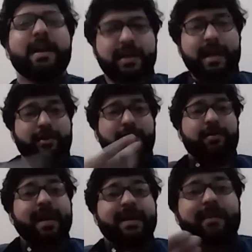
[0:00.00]
Yeah, you're
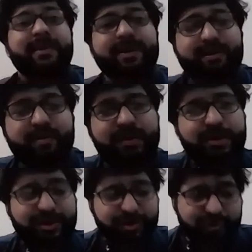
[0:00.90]
right. I mean, you
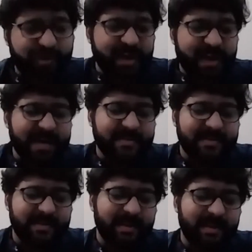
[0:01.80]
need to create
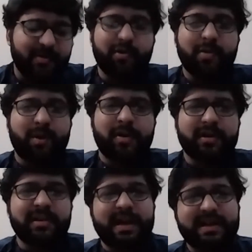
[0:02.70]
a role
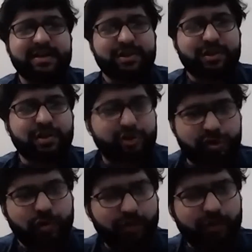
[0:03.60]
model that is close
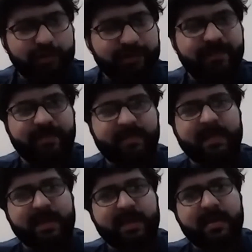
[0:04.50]
to home.
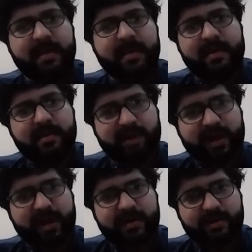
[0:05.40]
You're
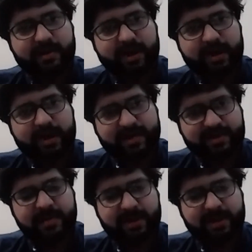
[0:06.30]
right. You're right.
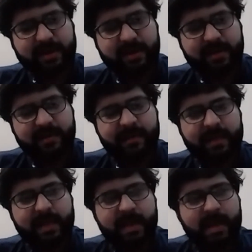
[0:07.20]
Absolutely right.
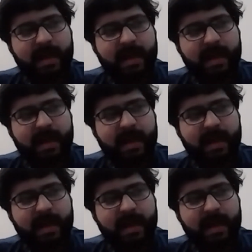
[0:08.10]
I